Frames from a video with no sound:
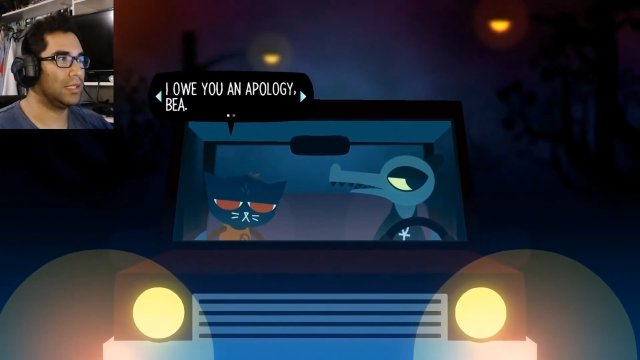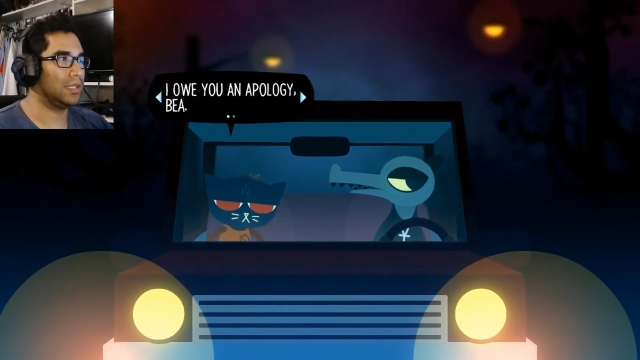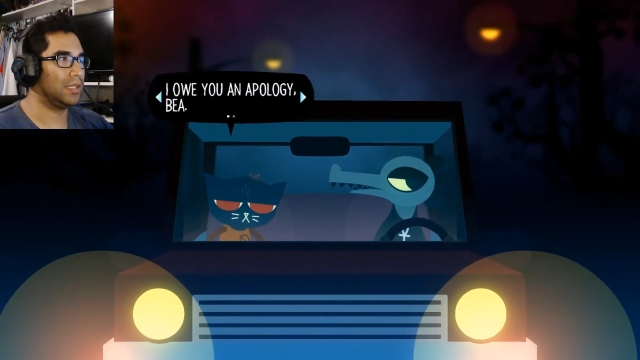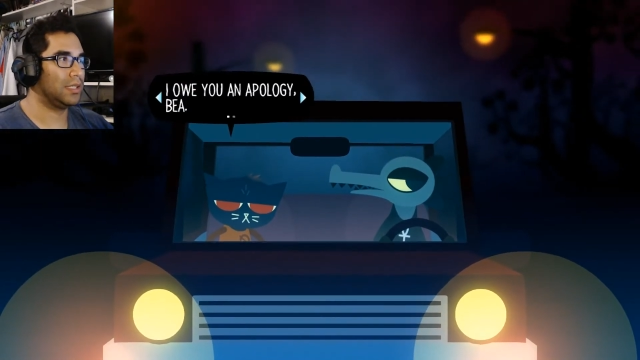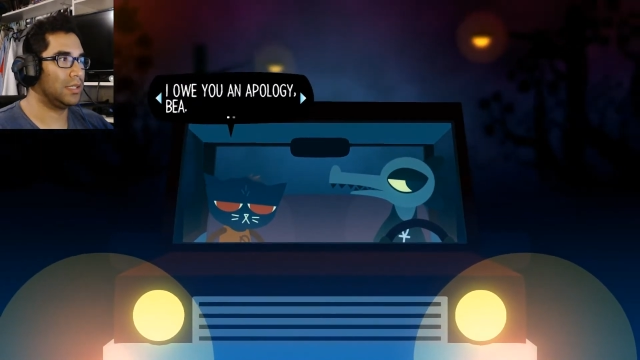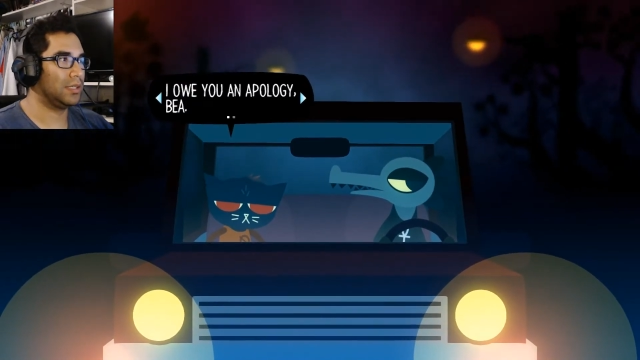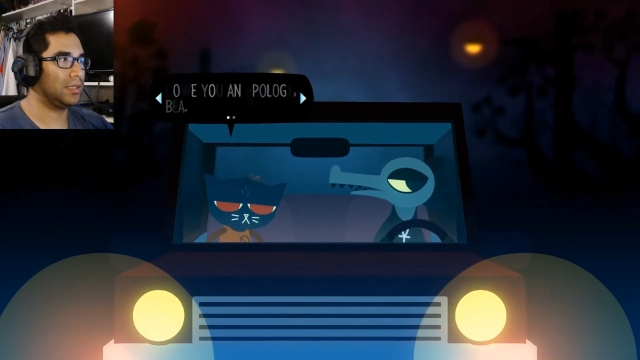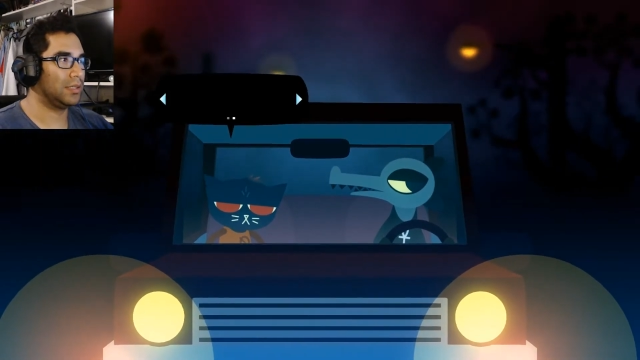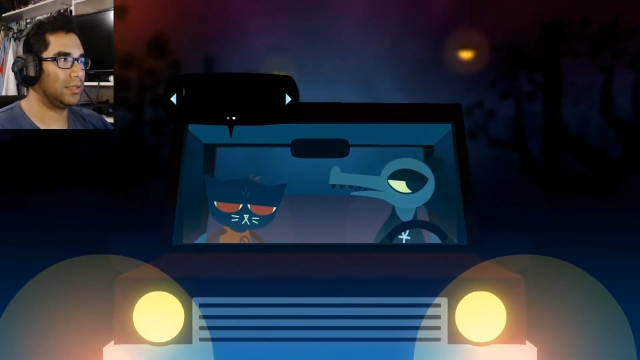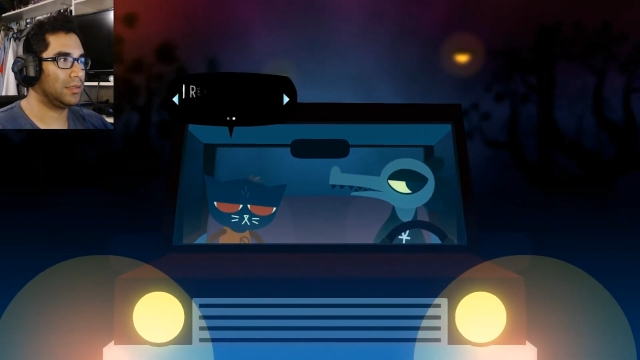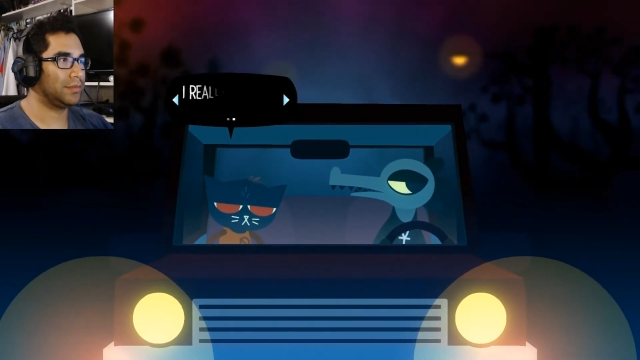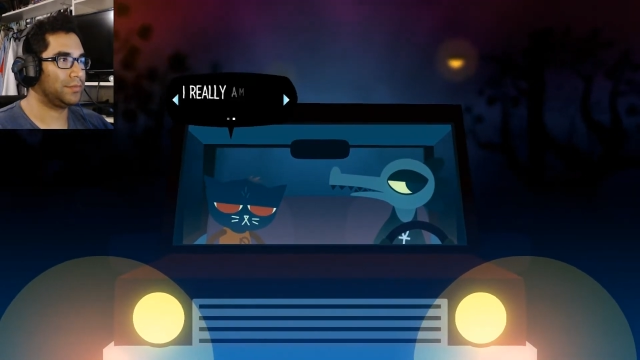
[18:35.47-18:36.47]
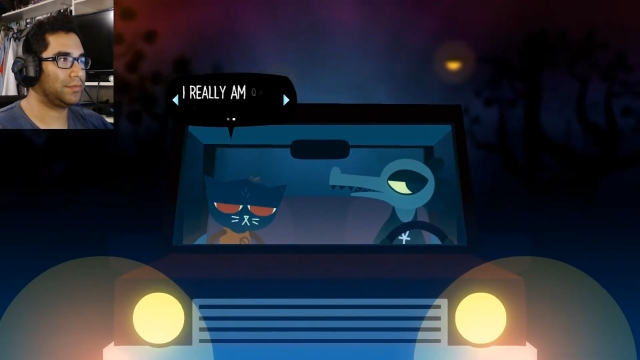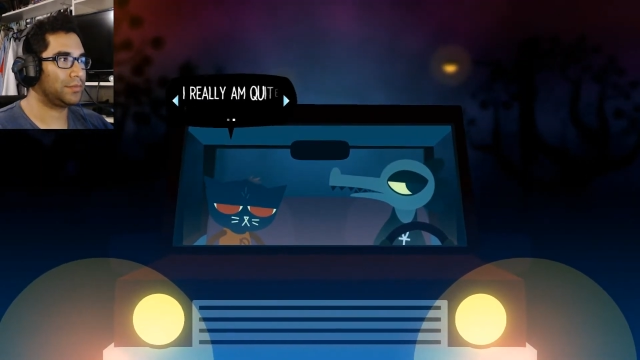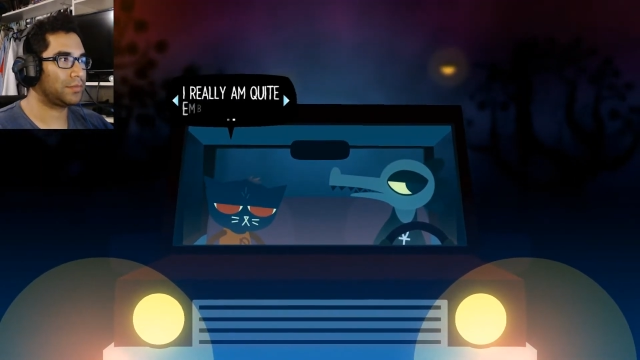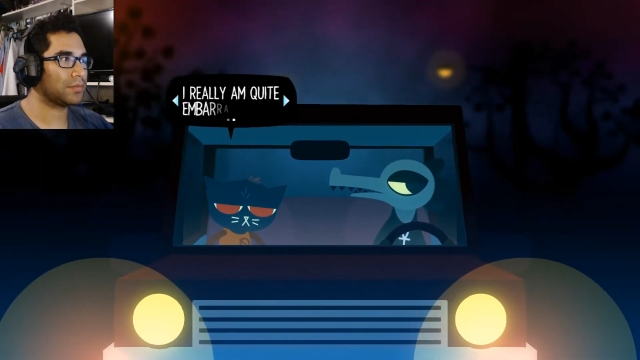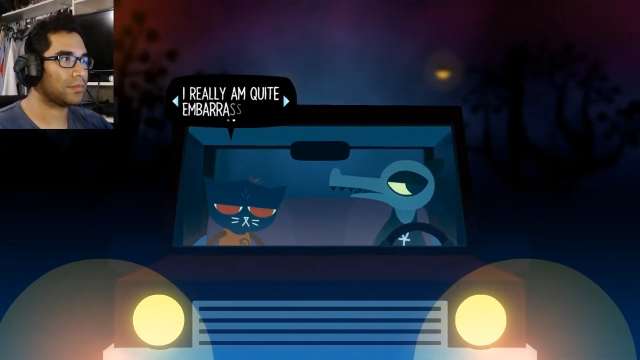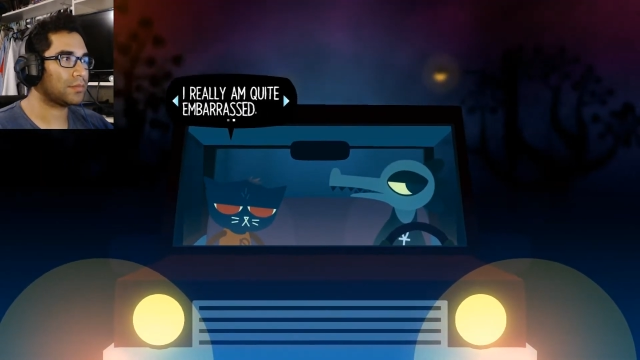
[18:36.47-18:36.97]

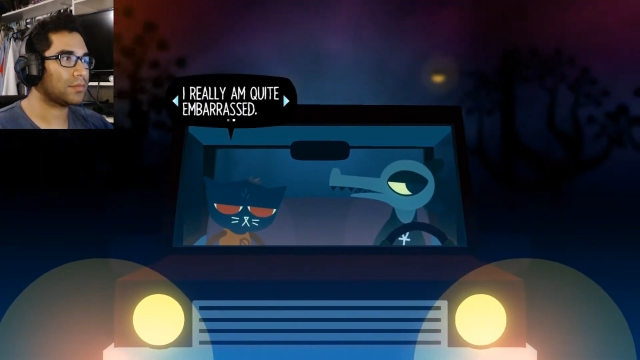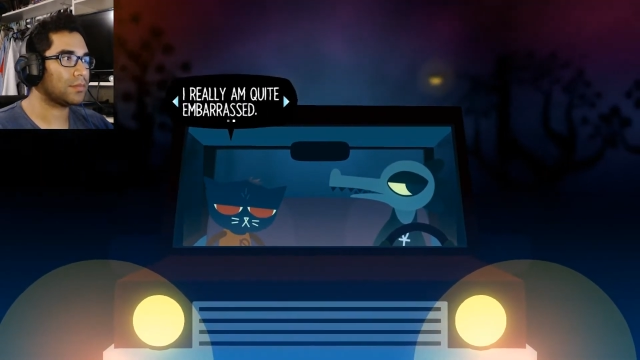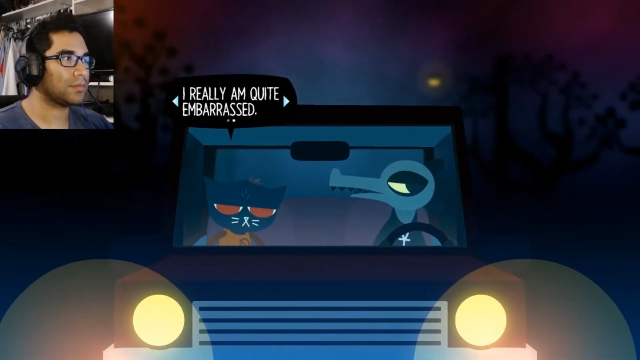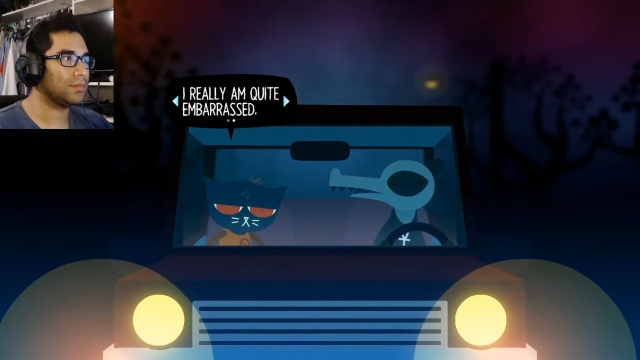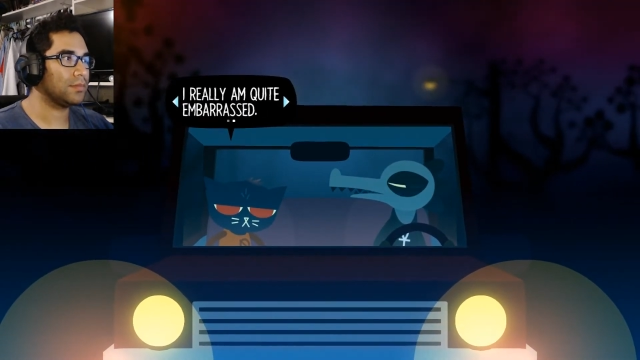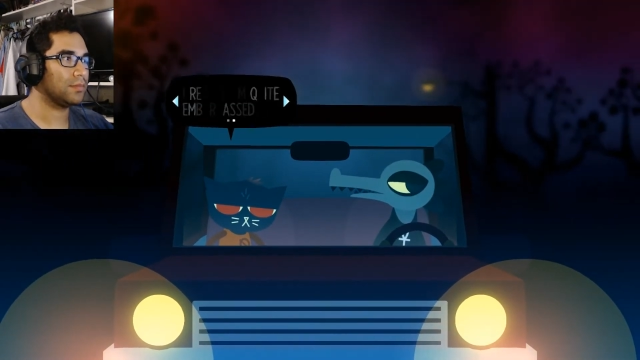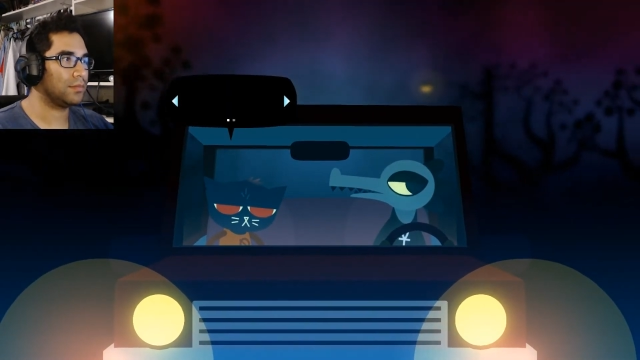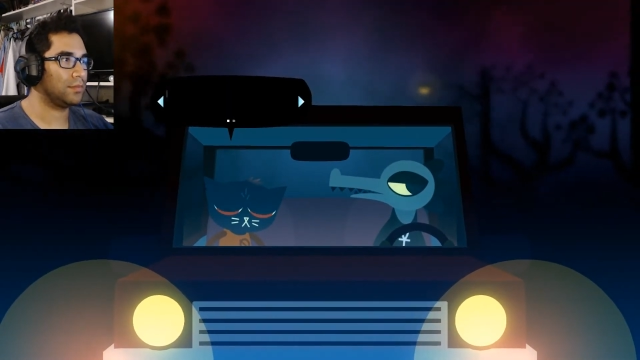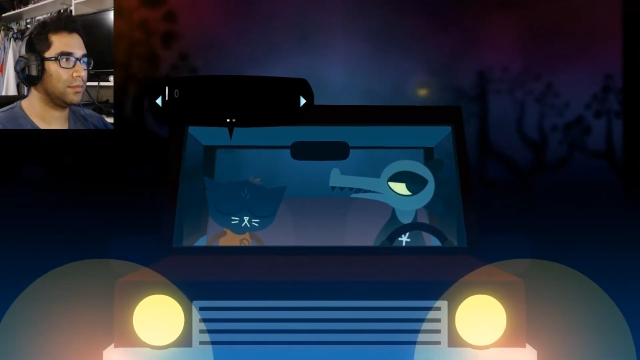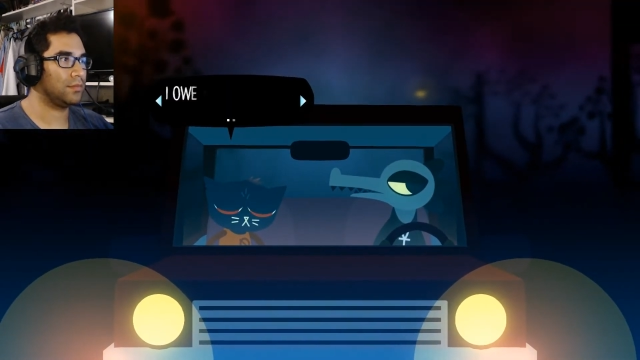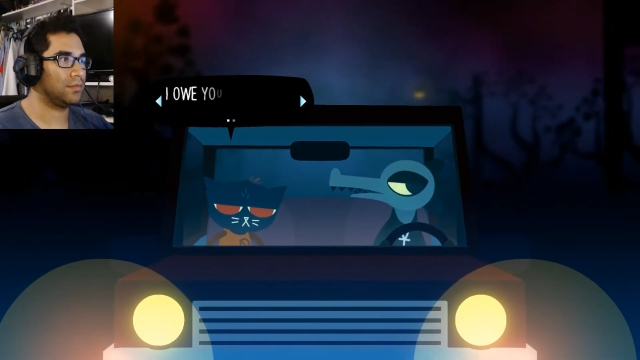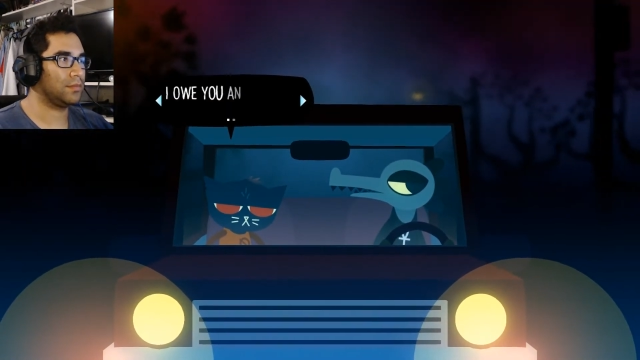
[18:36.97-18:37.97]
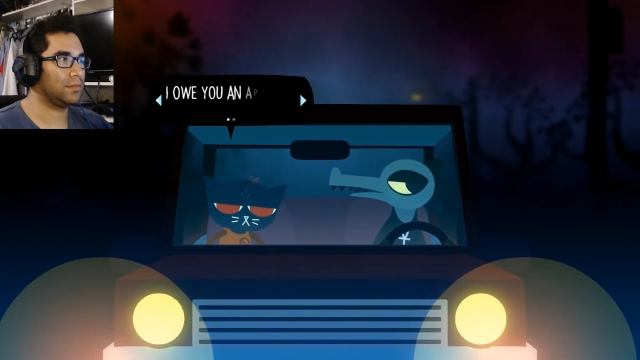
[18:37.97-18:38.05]
(silence)